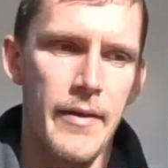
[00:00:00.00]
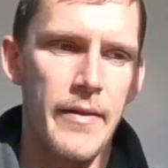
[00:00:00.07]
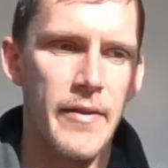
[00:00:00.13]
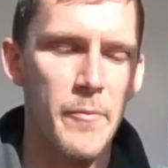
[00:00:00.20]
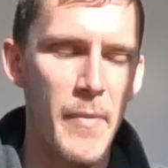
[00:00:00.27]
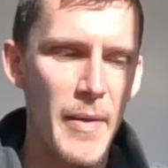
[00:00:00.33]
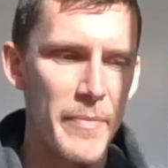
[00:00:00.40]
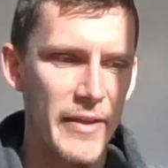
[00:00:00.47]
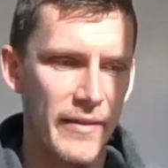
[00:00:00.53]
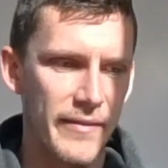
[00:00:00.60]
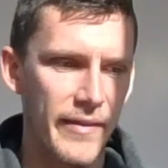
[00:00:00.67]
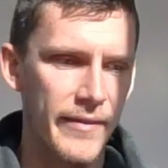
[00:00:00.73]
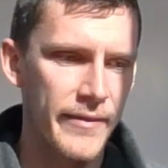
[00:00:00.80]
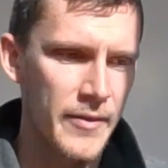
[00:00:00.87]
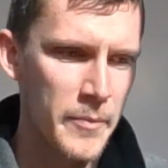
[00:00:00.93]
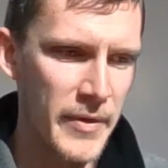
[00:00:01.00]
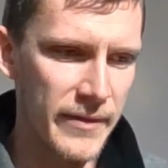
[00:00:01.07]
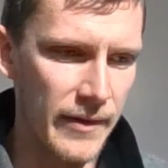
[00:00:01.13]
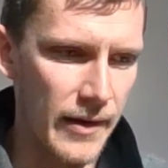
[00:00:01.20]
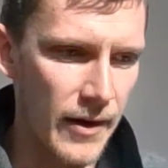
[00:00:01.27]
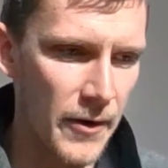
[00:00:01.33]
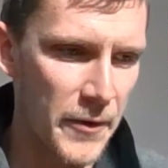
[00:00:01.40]
the mapping system as
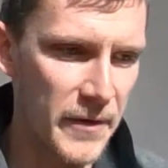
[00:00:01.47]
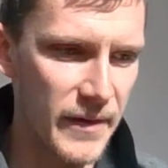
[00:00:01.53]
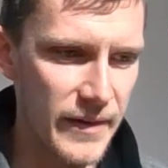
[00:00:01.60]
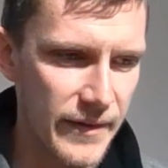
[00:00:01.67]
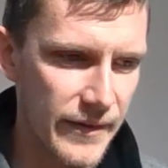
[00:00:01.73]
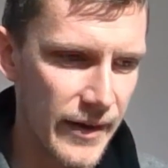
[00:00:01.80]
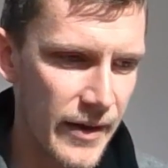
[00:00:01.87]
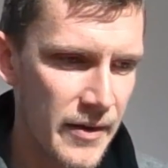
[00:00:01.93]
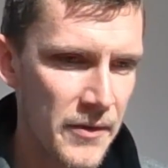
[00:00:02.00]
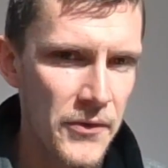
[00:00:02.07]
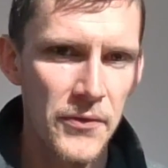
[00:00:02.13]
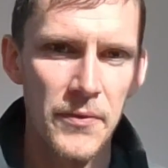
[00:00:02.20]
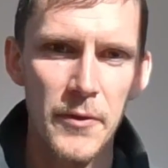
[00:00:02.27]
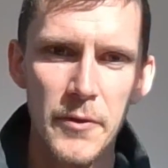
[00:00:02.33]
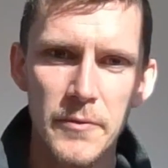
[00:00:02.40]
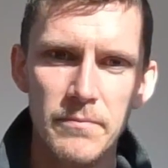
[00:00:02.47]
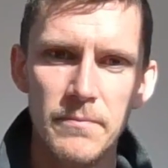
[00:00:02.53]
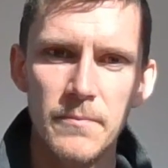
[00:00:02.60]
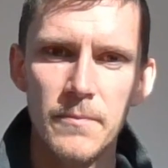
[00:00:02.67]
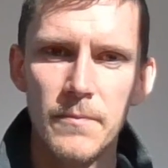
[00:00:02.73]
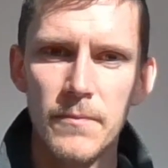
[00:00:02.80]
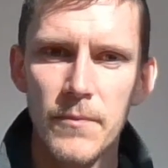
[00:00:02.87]
it currently stands for
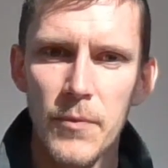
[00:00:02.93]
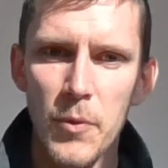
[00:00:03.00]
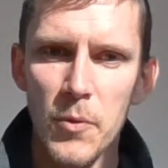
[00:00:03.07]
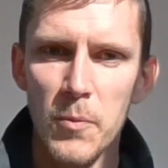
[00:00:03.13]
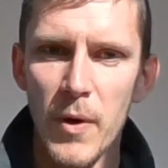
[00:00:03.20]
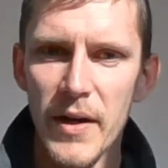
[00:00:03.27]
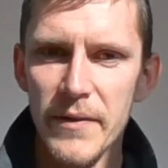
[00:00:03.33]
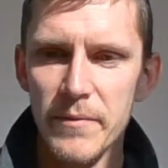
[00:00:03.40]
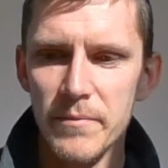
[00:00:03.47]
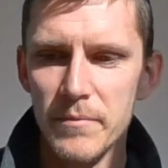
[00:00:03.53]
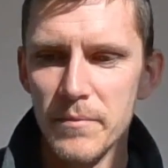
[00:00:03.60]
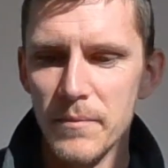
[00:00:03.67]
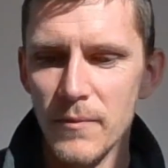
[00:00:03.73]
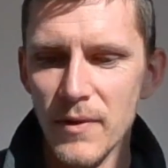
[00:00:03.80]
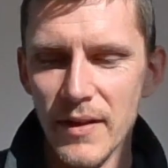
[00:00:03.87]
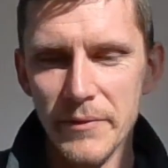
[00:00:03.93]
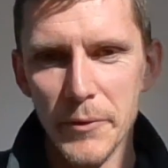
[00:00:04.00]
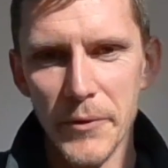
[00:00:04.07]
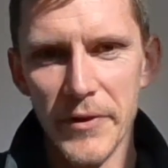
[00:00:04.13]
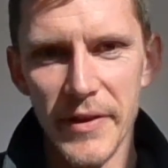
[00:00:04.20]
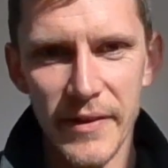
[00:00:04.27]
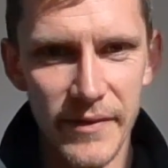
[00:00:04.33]
the one level
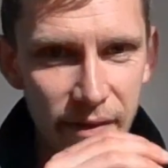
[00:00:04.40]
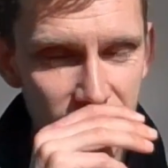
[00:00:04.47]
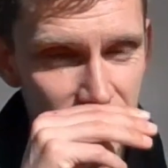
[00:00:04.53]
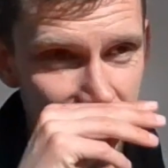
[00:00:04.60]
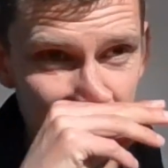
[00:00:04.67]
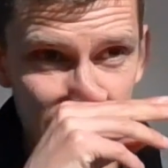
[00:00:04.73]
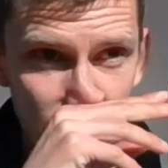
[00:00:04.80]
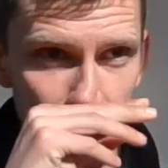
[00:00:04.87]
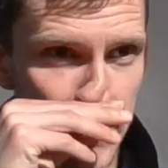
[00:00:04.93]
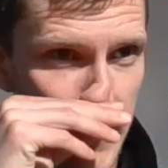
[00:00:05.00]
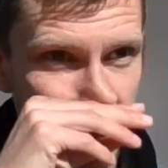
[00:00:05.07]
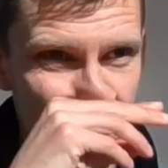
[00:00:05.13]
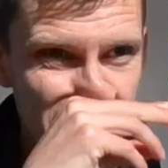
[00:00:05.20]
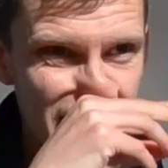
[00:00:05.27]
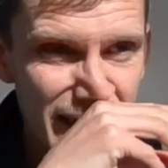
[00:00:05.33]
that exists so far.